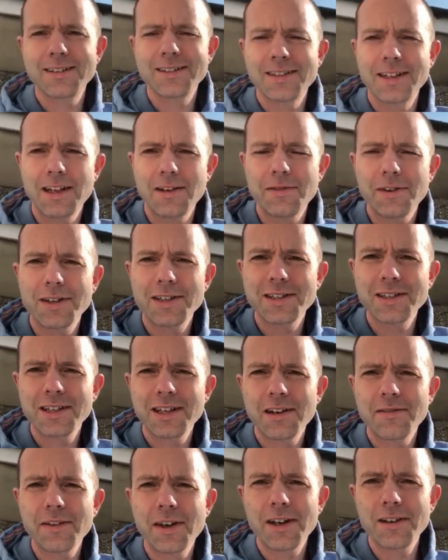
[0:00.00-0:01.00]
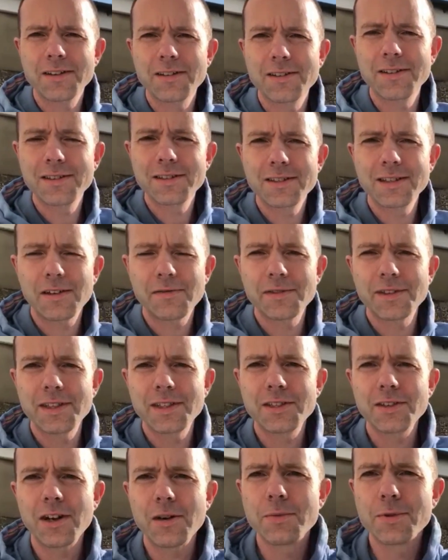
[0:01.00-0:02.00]
love the
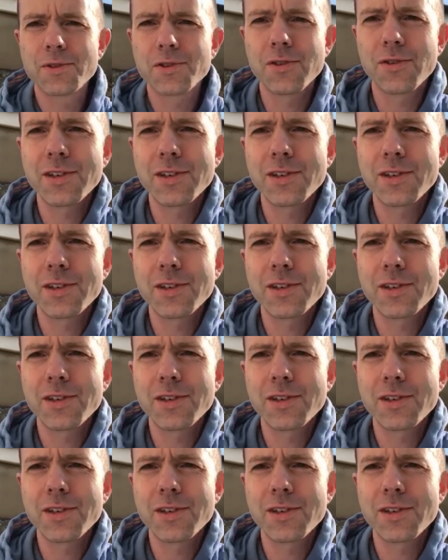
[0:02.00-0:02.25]
disciples,